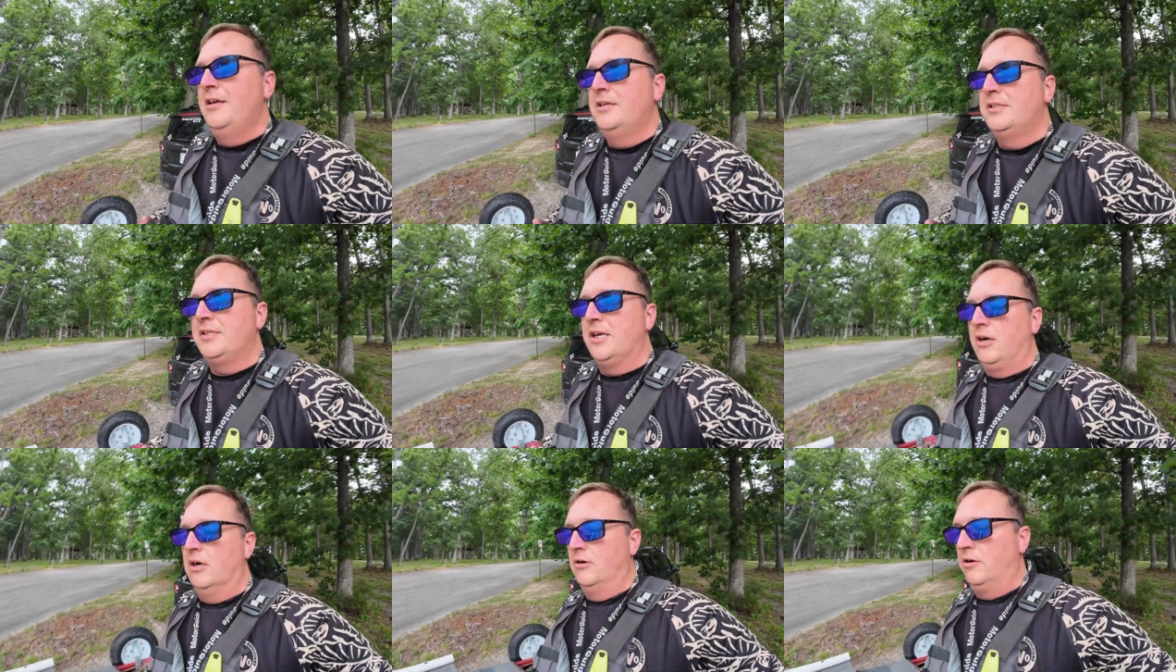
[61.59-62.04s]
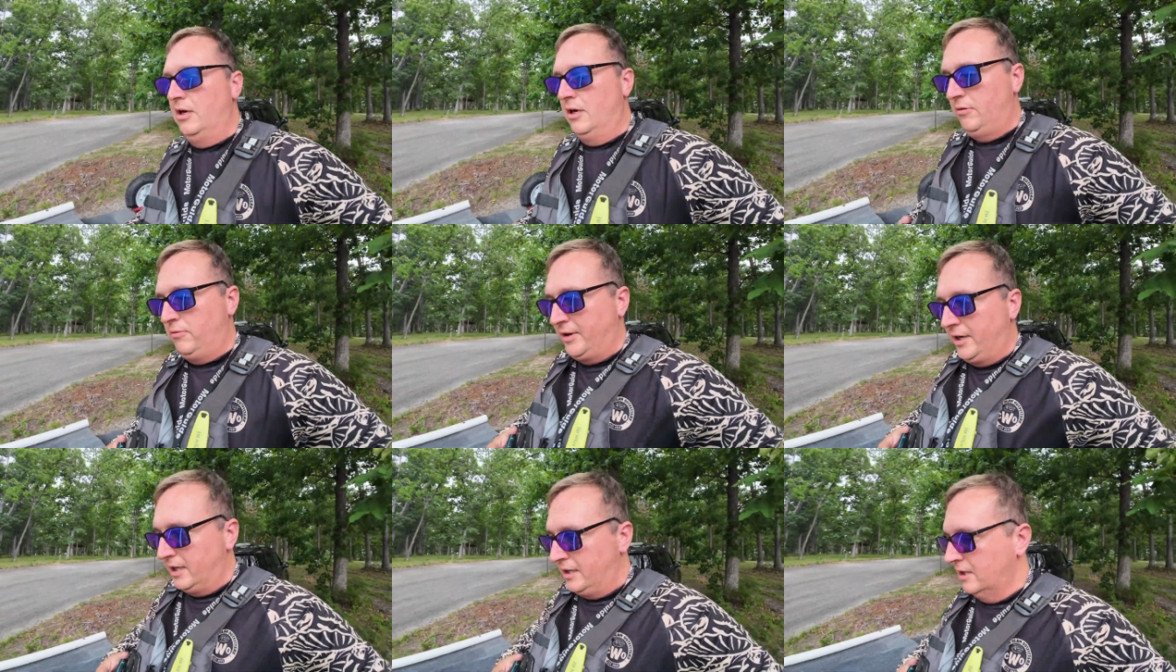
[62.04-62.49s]
So
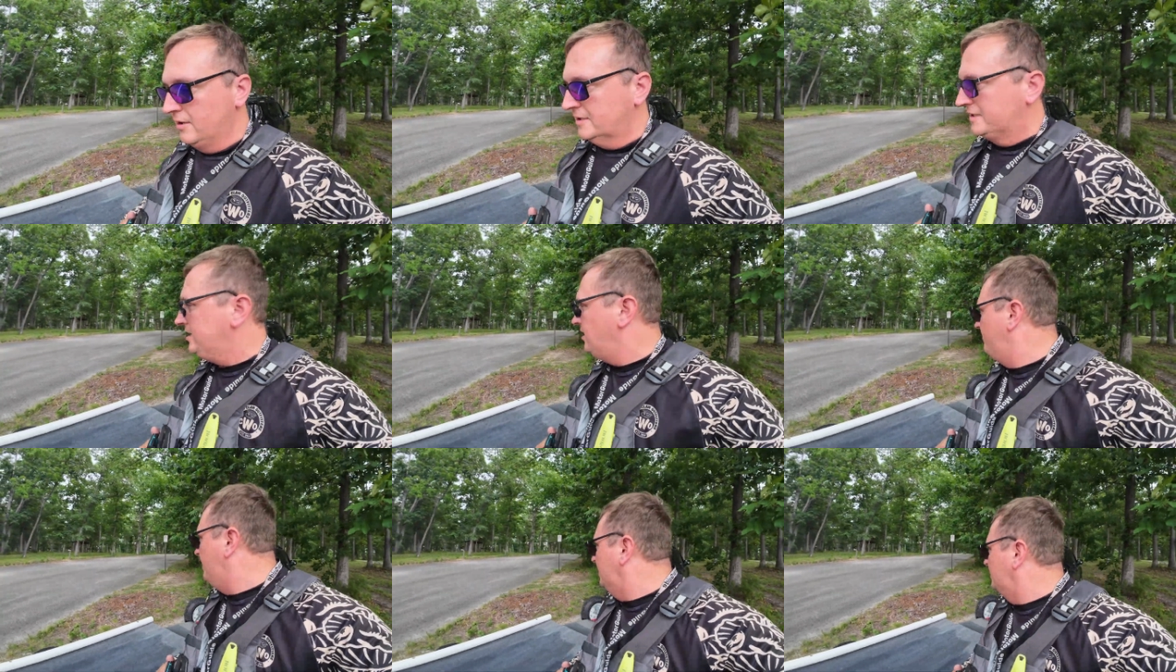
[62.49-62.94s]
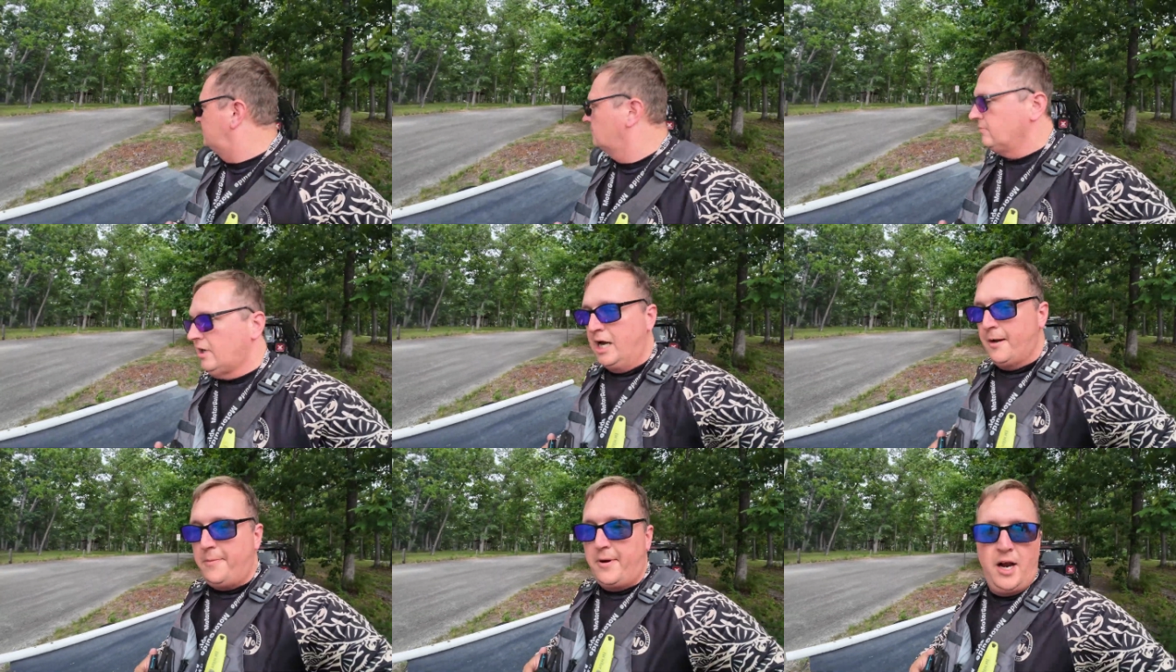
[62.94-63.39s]
we're gonna go see about
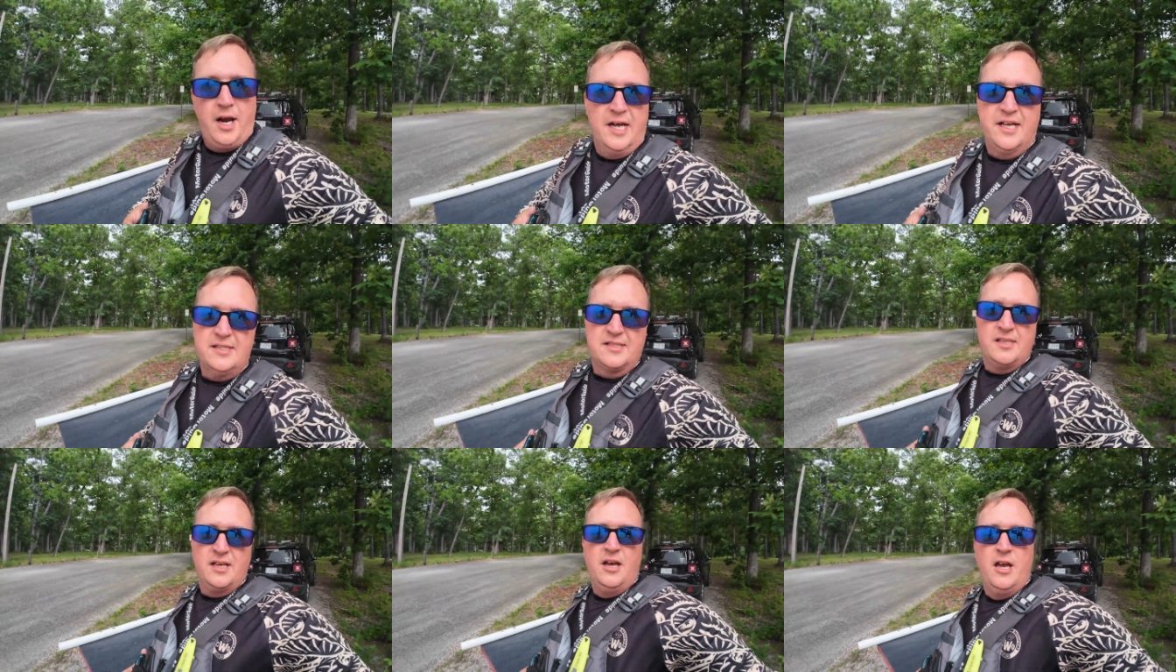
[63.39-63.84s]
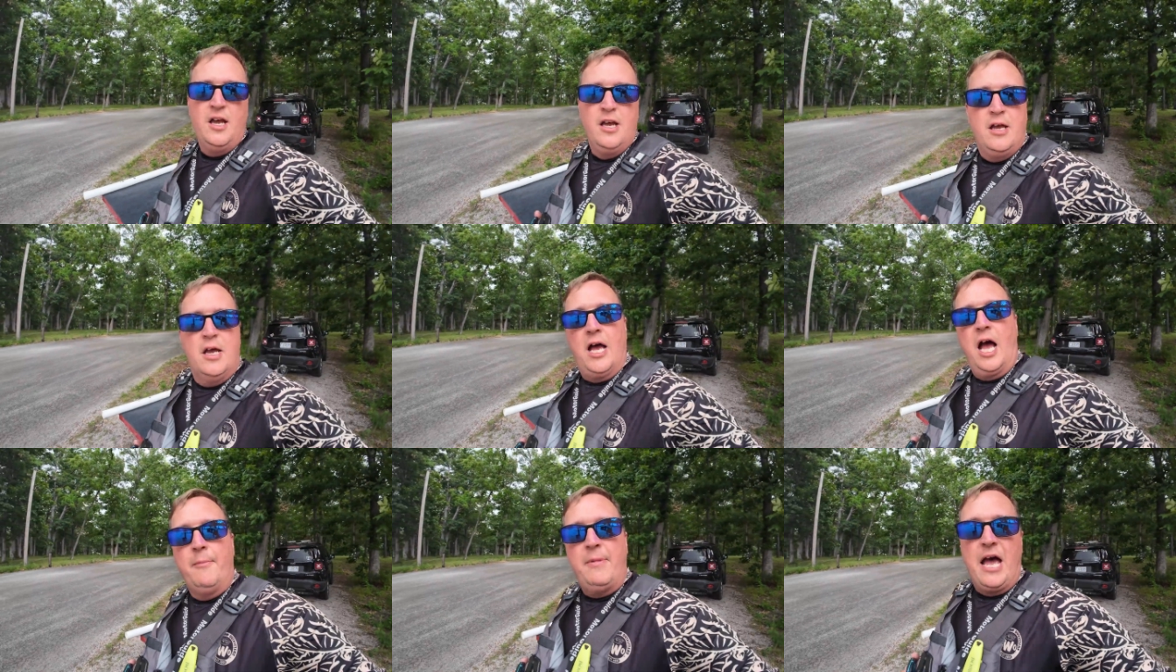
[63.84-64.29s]
some upgrades.
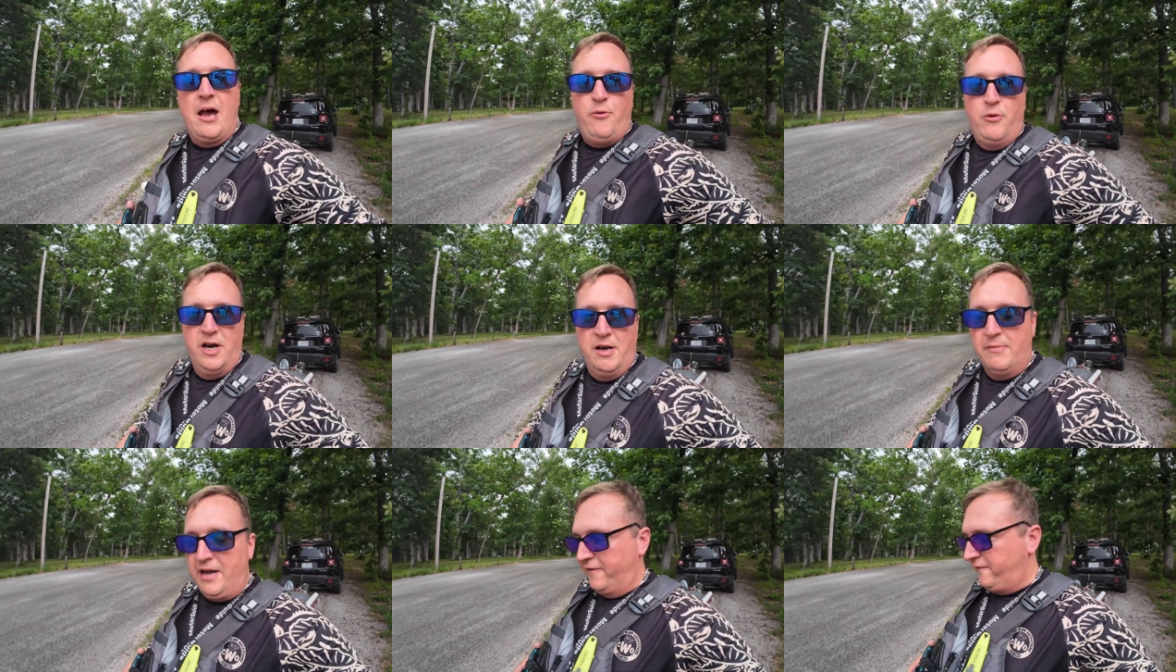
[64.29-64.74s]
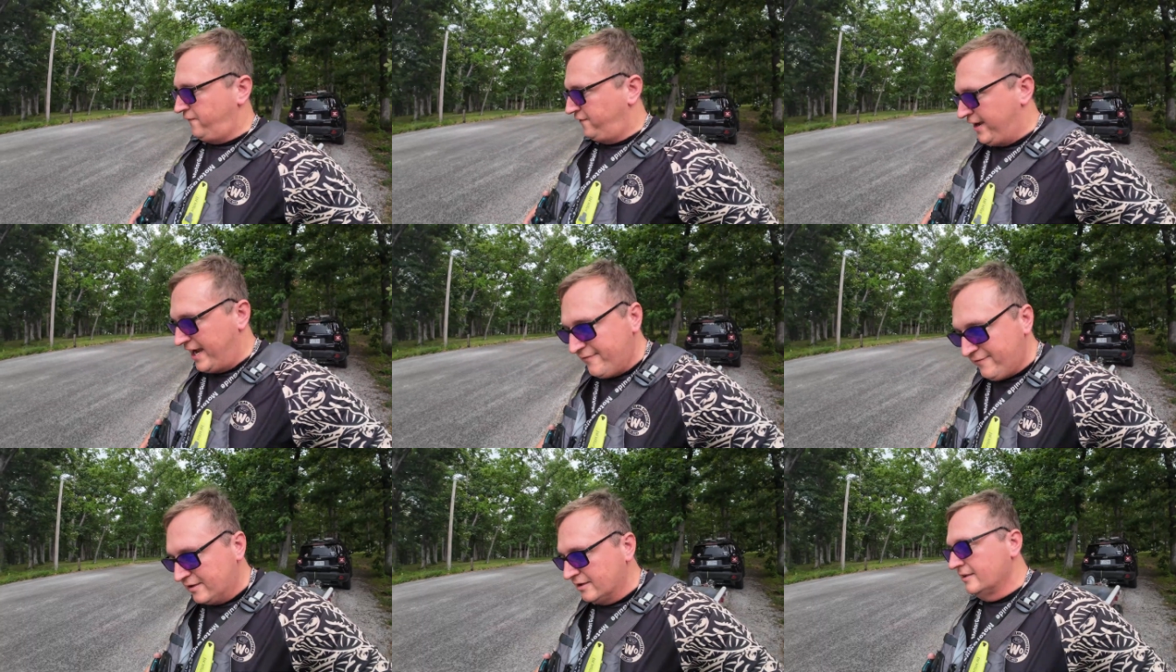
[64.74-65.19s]
I'm at one of my
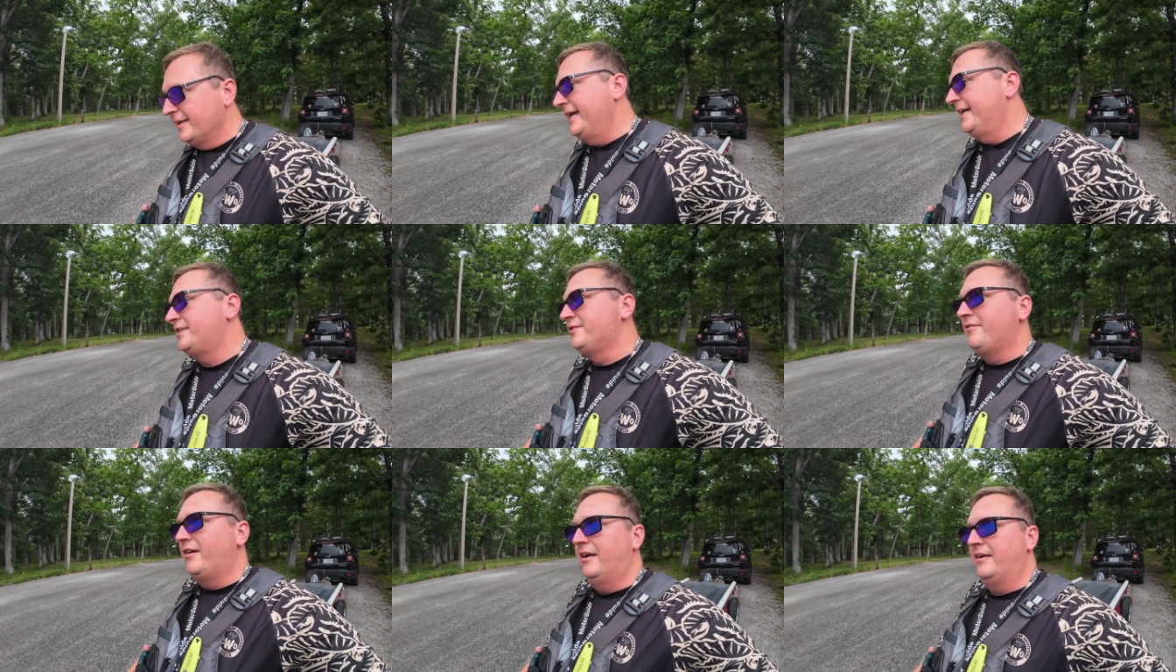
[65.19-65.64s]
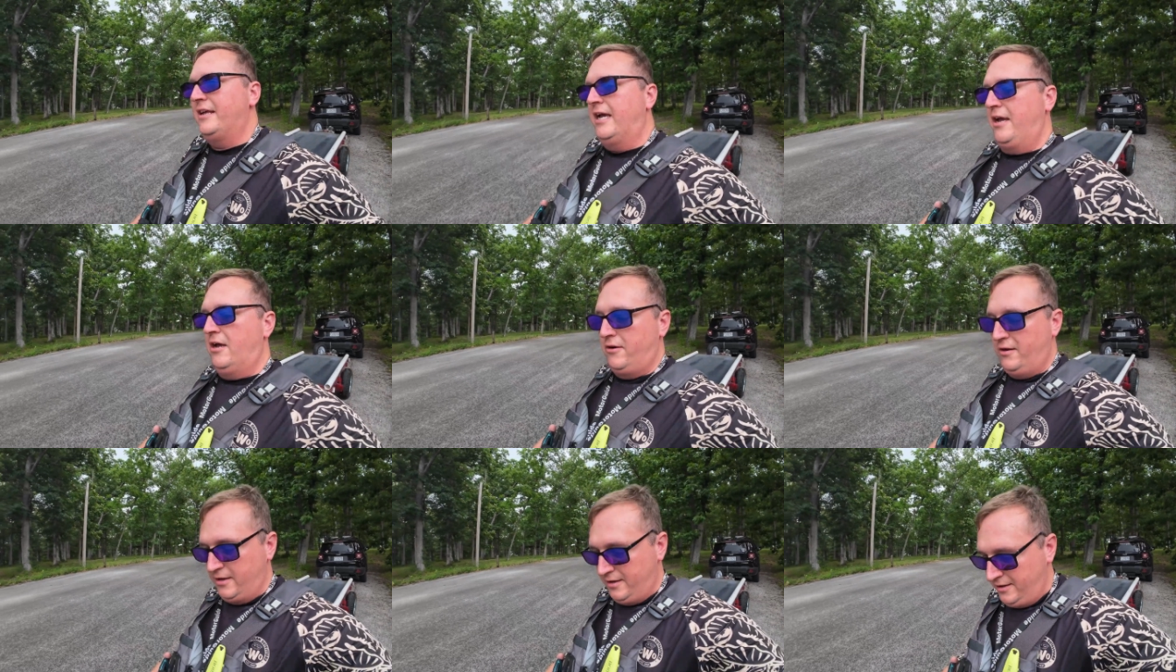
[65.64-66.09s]
favorite lakes right
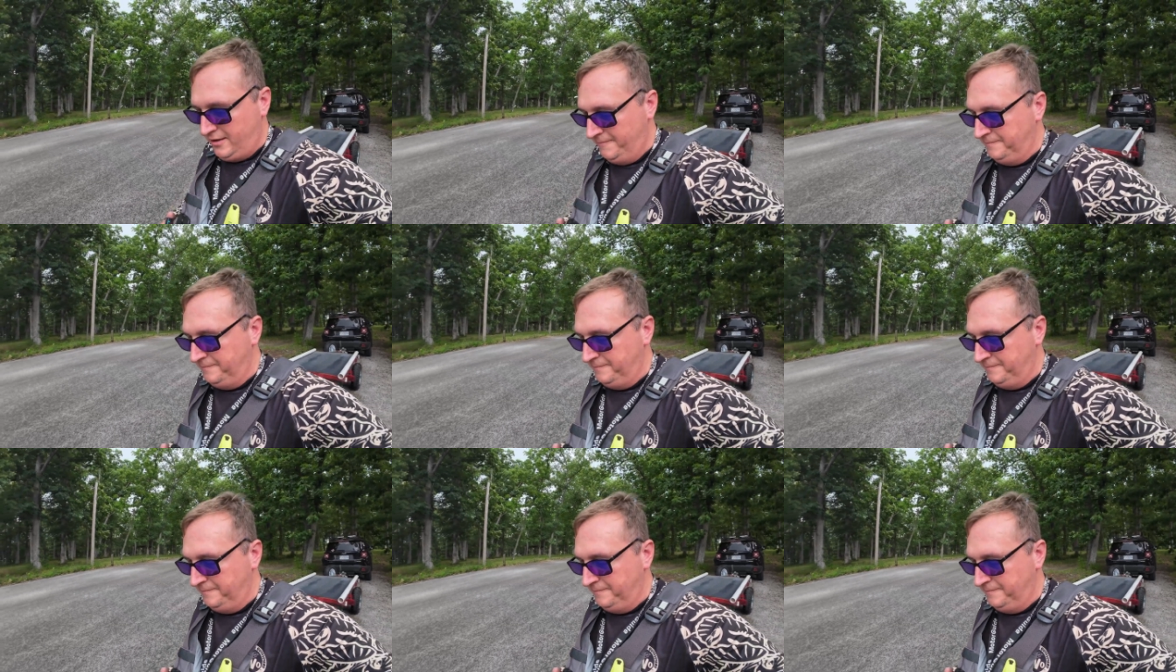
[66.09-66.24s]
now.